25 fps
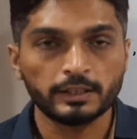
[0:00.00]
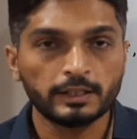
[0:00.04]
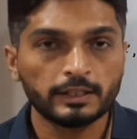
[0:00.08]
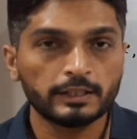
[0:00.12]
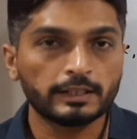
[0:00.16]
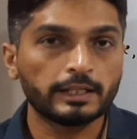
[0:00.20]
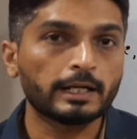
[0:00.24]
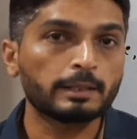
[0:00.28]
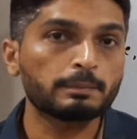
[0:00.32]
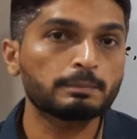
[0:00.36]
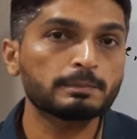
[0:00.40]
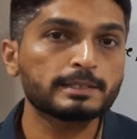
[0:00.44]

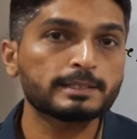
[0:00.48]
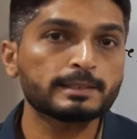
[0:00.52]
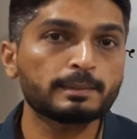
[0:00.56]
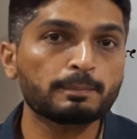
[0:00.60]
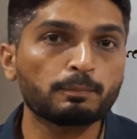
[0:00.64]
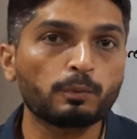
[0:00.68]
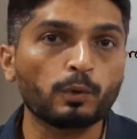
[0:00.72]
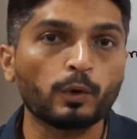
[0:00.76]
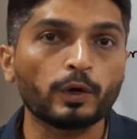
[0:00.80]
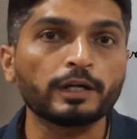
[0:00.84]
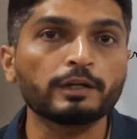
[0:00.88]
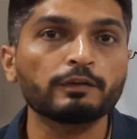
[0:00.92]
That means a
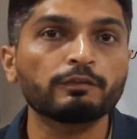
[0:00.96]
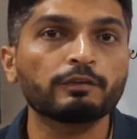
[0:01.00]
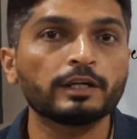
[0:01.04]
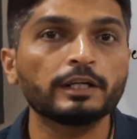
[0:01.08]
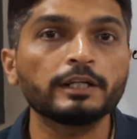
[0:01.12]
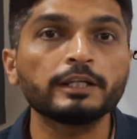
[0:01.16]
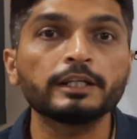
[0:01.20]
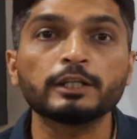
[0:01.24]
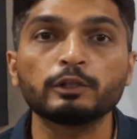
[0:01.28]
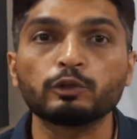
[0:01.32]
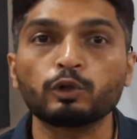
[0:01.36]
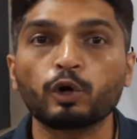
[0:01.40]
point where
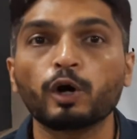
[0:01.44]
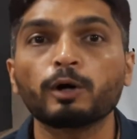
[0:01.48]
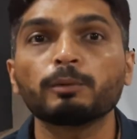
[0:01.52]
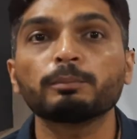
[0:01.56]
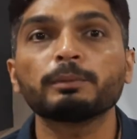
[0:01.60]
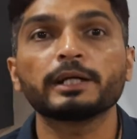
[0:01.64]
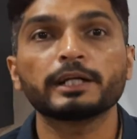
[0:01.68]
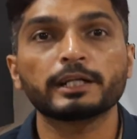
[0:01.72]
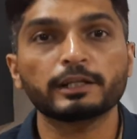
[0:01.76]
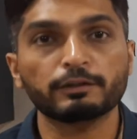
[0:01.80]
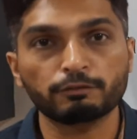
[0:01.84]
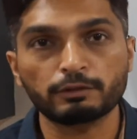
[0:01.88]

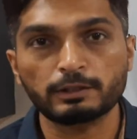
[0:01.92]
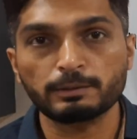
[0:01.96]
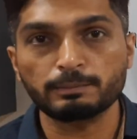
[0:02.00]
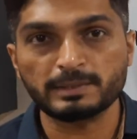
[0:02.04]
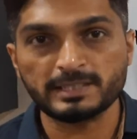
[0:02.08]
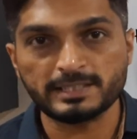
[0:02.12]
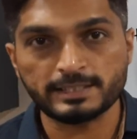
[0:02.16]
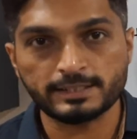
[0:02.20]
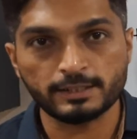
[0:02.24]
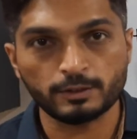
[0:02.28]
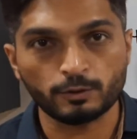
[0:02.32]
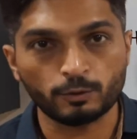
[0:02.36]
denominator will be
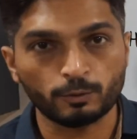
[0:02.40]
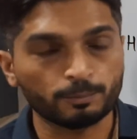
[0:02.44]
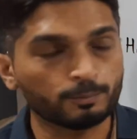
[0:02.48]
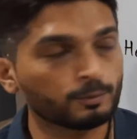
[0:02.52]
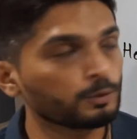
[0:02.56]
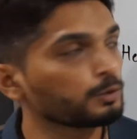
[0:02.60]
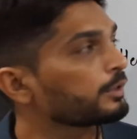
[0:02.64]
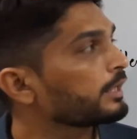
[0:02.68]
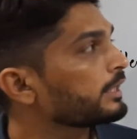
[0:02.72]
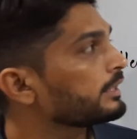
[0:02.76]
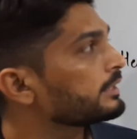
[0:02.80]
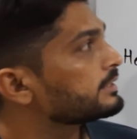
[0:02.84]
0.
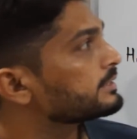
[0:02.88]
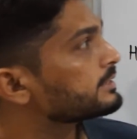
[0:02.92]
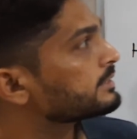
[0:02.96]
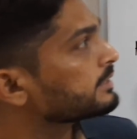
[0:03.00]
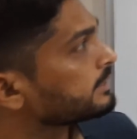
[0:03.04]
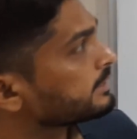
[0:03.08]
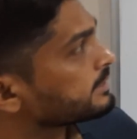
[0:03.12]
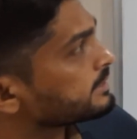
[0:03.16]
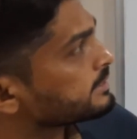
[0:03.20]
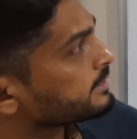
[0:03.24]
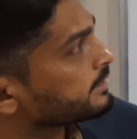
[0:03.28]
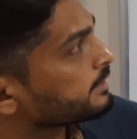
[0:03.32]
You can
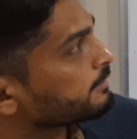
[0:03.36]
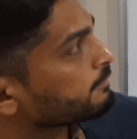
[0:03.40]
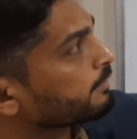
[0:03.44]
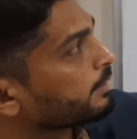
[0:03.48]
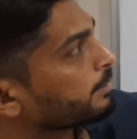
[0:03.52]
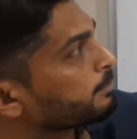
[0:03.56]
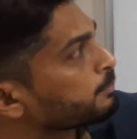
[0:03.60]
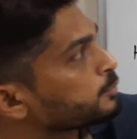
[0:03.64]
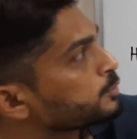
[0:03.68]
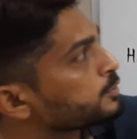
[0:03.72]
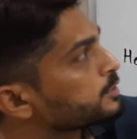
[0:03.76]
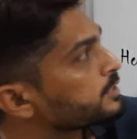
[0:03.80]
easily see if I
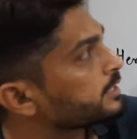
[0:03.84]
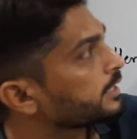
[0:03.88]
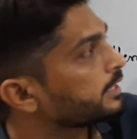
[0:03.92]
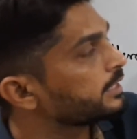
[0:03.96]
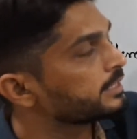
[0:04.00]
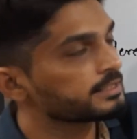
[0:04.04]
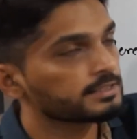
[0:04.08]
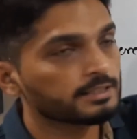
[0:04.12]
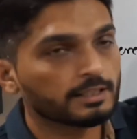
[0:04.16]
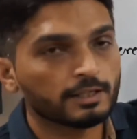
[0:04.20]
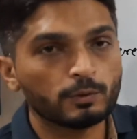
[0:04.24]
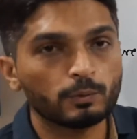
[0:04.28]
put z
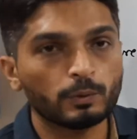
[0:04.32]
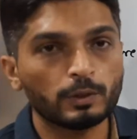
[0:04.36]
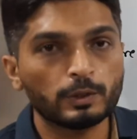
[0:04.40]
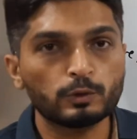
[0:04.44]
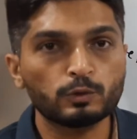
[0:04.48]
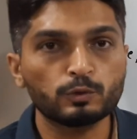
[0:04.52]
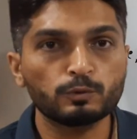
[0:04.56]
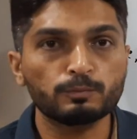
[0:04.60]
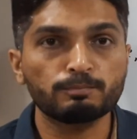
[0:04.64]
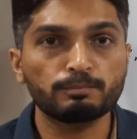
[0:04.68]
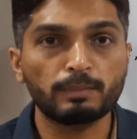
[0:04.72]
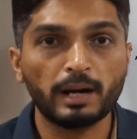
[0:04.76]
is equal
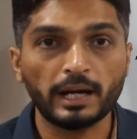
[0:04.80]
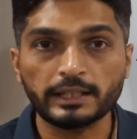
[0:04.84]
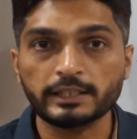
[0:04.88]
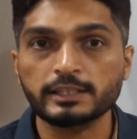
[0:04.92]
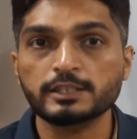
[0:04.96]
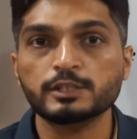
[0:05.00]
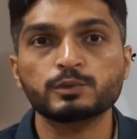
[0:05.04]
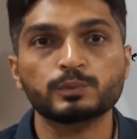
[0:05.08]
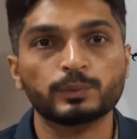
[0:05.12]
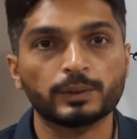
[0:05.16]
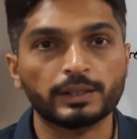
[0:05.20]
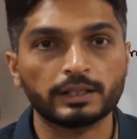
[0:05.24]
to
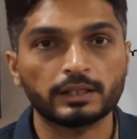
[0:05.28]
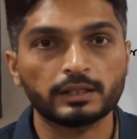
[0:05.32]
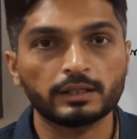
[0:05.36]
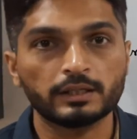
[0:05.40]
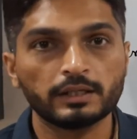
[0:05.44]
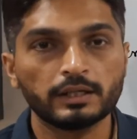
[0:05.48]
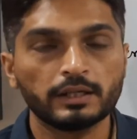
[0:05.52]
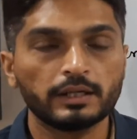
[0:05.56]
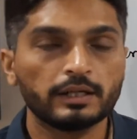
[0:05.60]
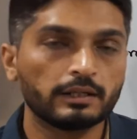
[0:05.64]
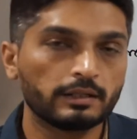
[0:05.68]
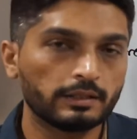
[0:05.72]
minus 1,
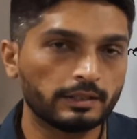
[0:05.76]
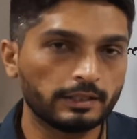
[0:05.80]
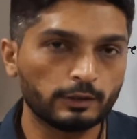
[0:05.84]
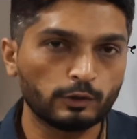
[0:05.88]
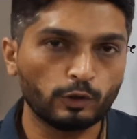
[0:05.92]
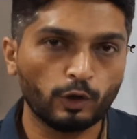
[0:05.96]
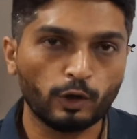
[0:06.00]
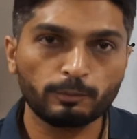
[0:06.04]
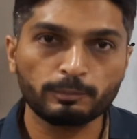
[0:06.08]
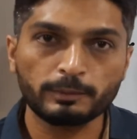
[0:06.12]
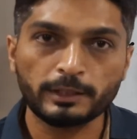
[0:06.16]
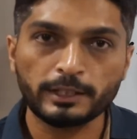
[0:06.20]

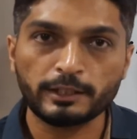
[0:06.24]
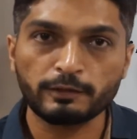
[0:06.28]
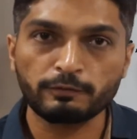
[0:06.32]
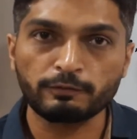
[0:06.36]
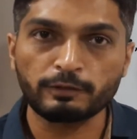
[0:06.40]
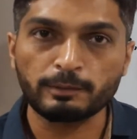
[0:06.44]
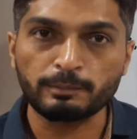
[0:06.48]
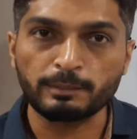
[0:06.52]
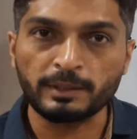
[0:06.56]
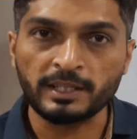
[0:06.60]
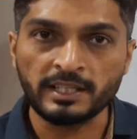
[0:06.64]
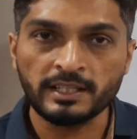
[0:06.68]
denominator
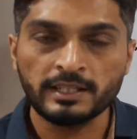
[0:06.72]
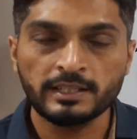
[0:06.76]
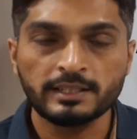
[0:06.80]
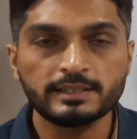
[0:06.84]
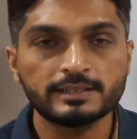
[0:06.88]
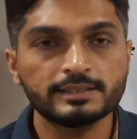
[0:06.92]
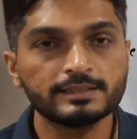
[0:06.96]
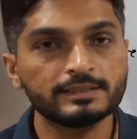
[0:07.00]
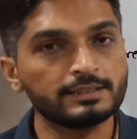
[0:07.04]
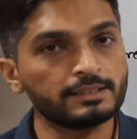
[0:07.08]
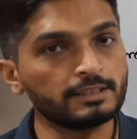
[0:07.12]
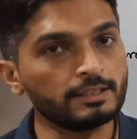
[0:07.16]
will be
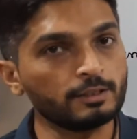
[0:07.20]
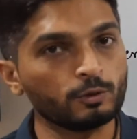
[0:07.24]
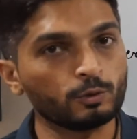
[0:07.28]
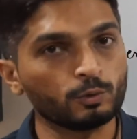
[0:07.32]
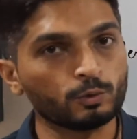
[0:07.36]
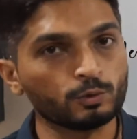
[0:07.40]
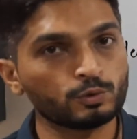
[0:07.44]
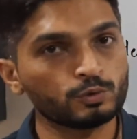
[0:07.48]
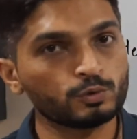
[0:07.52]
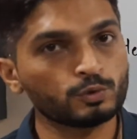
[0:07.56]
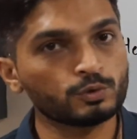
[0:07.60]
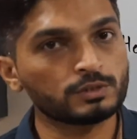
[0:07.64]
0.
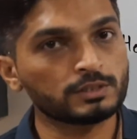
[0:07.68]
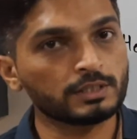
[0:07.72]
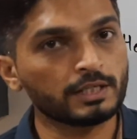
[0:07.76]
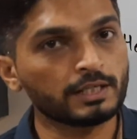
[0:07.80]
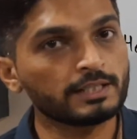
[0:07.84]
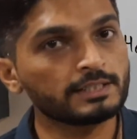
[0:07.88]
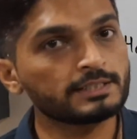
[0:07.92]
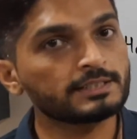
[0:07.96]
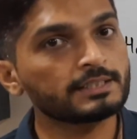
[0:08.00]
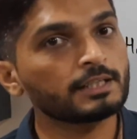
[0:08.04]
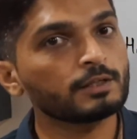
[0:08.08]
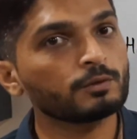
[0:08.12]
So z
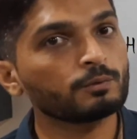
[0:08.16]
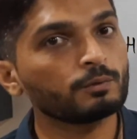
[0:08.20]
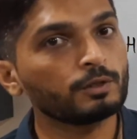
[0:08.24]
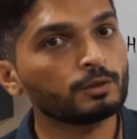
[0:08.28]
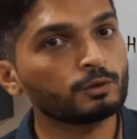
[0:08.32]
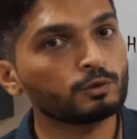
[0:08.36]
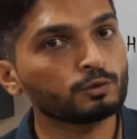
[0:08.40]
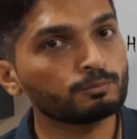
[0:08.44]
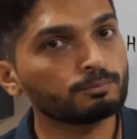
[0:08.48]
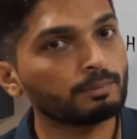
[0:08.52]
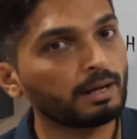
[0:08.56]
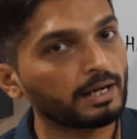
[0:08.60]
is equal
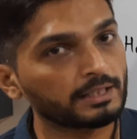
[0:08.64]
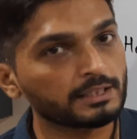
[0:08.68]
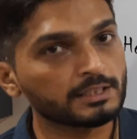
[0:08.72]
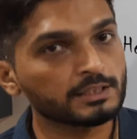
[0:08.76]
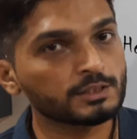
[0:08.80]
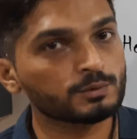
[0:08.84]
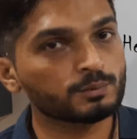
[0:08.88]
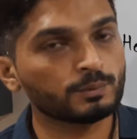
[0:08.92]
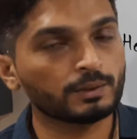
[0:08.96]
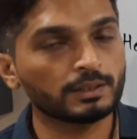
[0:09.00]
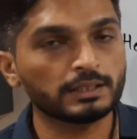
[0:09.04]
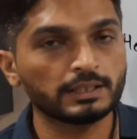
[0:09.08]
to
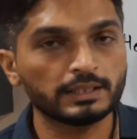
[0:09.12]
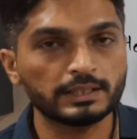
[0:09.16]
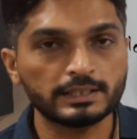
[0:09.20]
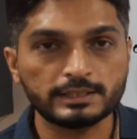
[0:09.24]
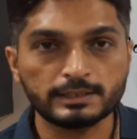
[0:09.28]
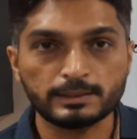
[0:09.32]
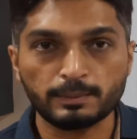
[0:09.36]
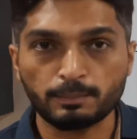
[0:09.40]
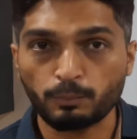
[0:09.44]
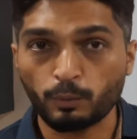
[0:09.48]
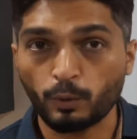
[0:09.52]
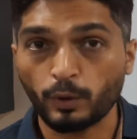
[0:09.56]
minus 1, it is
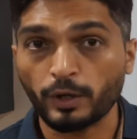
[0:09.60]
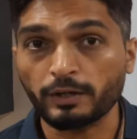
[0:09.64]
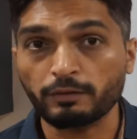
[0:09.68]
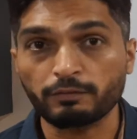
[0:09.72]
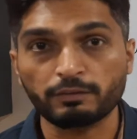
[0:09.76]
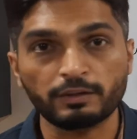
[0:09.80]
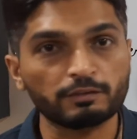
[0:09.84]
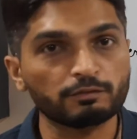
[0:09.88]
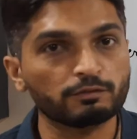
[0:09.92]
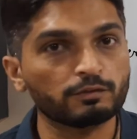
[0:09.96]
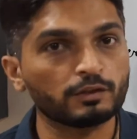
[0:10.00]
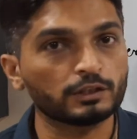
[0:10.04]
a point
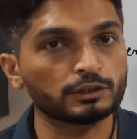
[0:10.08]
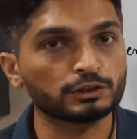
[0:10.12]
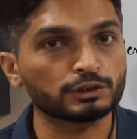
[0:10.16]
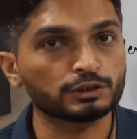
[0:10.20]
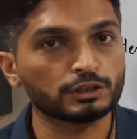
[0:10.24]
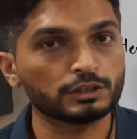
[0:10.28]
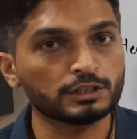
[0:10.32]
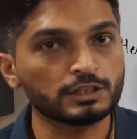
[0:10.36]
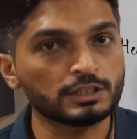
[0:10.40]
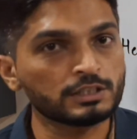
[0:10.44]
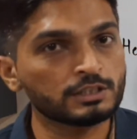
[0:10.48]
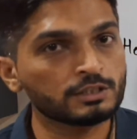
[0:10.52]
where
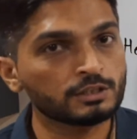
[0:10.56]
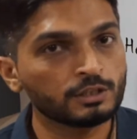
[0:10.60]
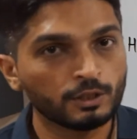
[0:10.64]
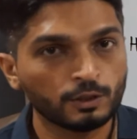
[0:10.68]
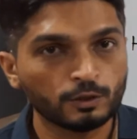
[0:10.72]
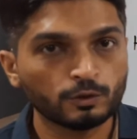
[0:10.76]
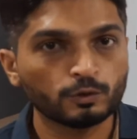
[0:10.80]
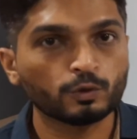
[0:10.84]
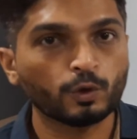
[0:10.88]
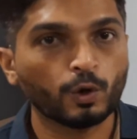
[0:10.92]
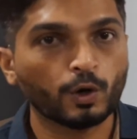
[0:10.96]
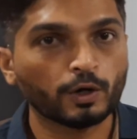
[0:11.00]
function is
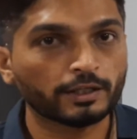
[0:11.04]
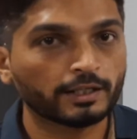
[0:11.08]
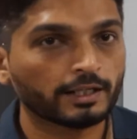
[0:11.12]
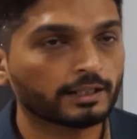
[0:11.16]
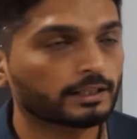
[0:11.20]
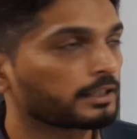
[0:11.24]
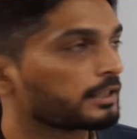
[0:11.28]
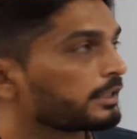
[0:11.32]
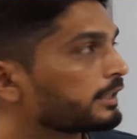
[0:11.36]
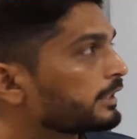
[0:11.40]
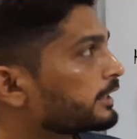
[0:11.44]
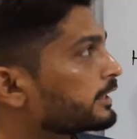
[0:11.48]
not
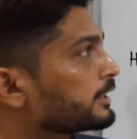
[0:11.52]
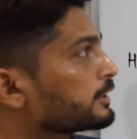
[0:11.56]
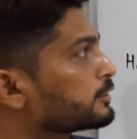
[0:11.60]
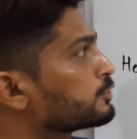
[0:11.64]
analytic.